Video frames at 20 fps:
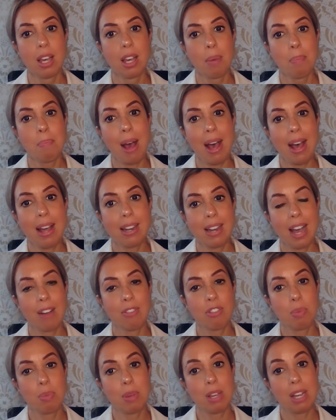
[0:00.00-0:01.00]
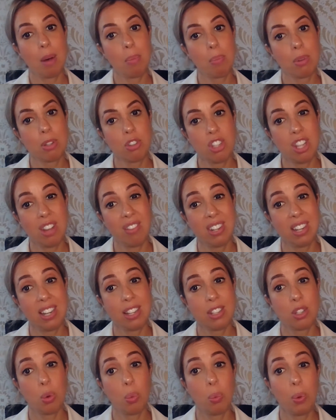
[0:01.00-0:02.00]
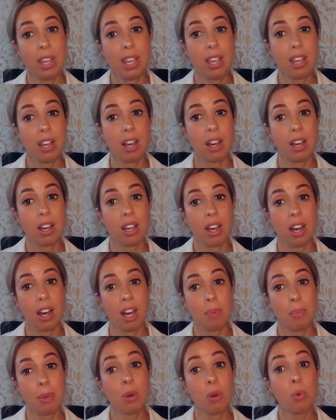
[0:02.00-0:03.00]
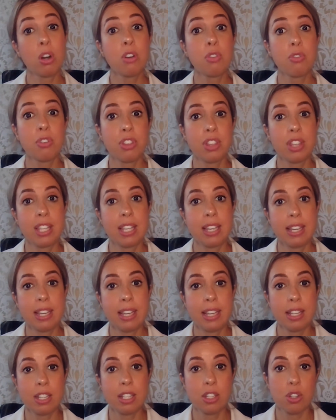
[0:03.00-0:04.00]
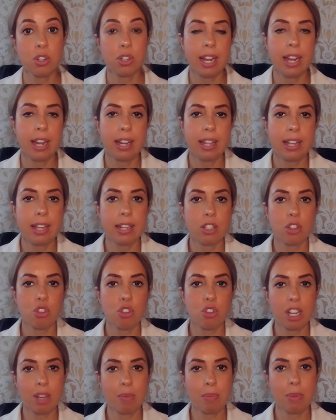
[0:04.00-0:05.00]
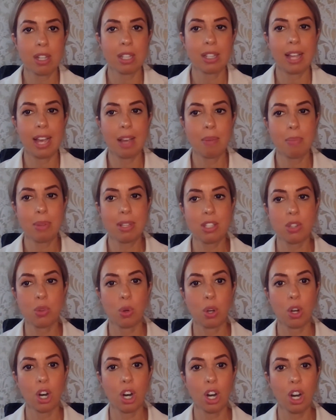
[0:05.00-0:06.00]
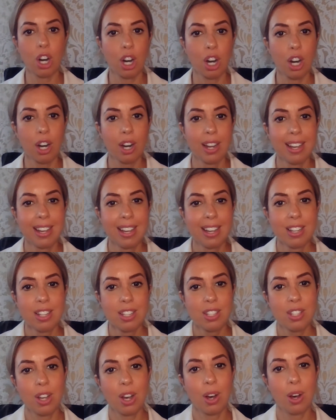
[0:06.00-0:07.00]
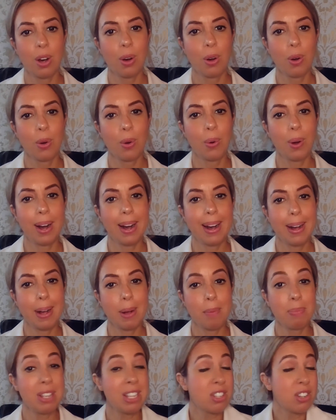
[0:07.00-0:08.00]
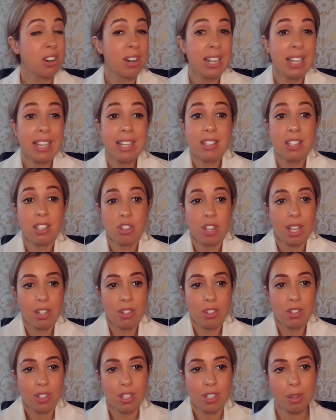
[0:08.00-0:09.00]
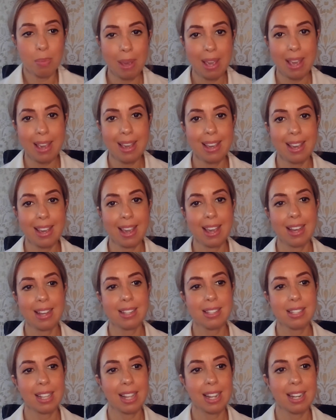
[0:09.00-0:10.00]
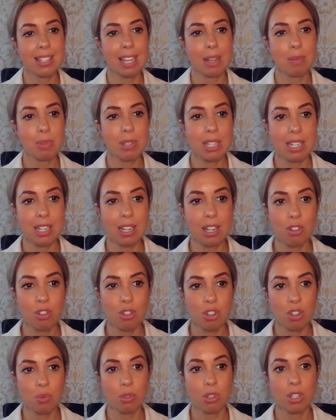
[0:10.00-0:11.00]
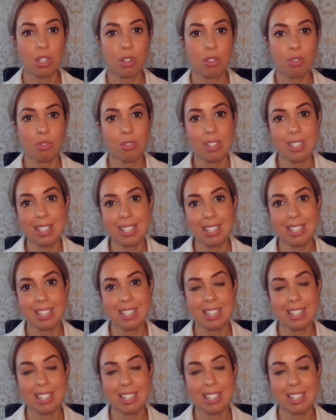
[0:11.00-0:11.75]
met and have to be accomplished 7 days a week. in order for the circadian entrainment alignment to occur. So these aren't easy changes to make, and a lot of times teenagers will resist